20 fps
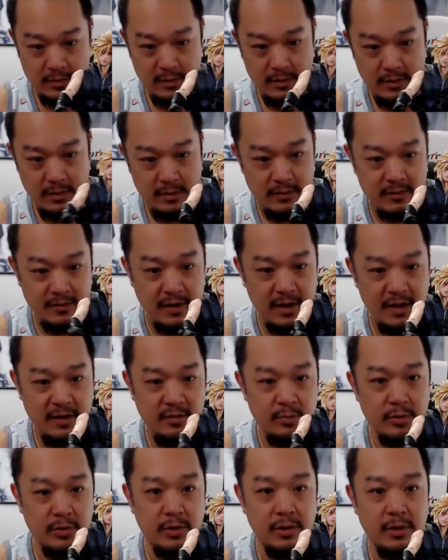He stands
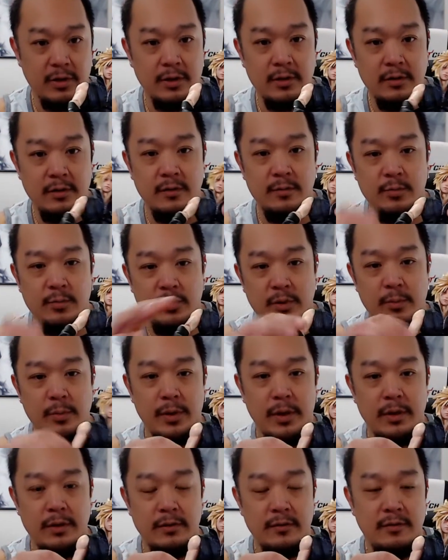pretty good. He's pretty
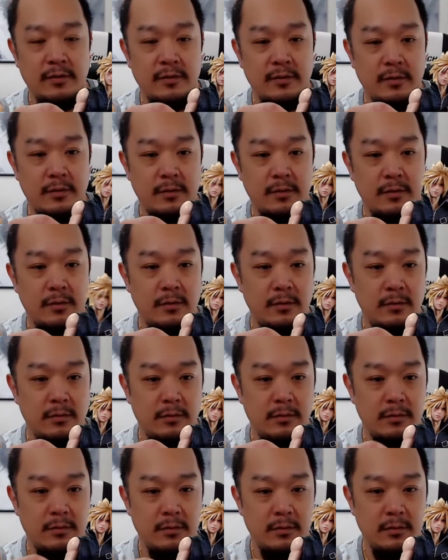balanced.
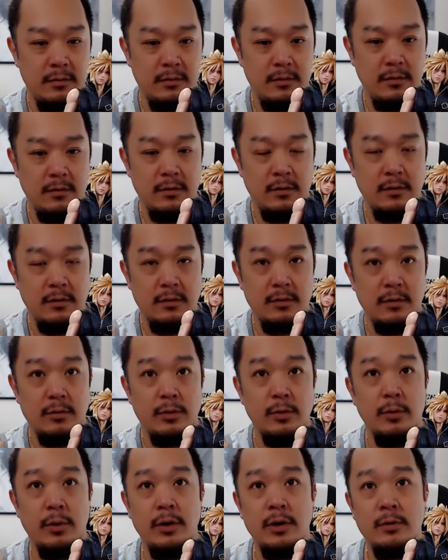
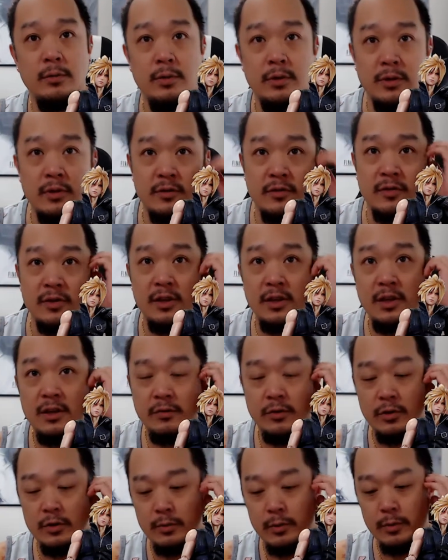Do we want it with the sleeve
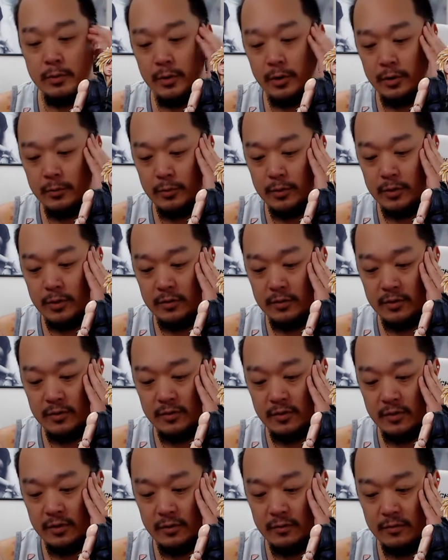or do we want it without the
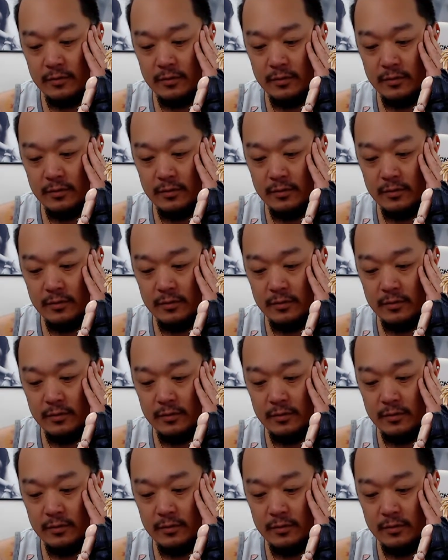sleeve?